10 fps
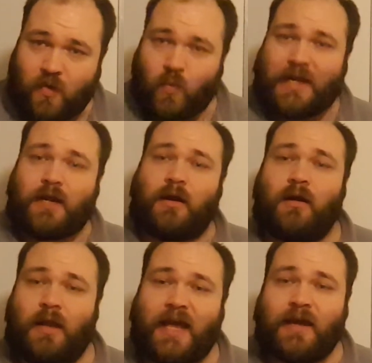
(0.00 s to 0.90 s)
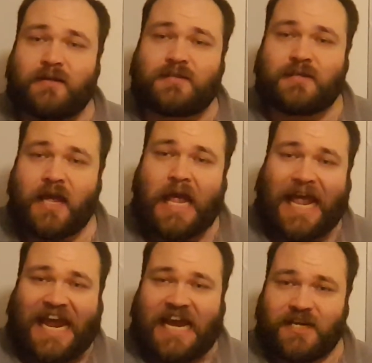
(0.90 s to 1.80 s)
we can call x
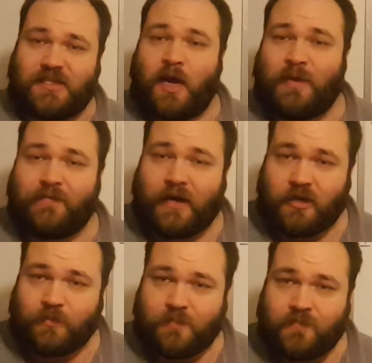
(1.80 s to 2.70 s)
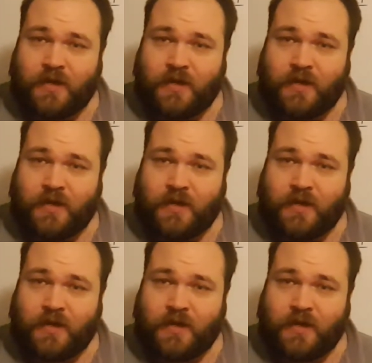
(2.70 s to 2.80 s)
a dummy variable.